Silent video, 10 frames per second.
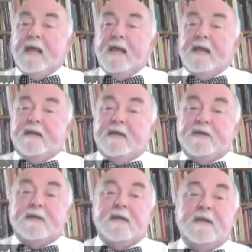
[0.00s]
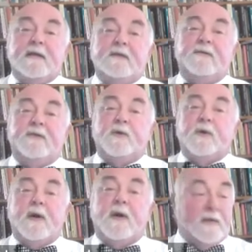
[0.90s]
In addition, if you are
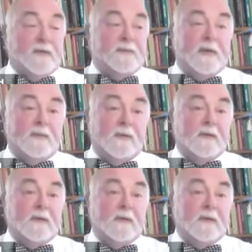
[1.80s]
one of those people,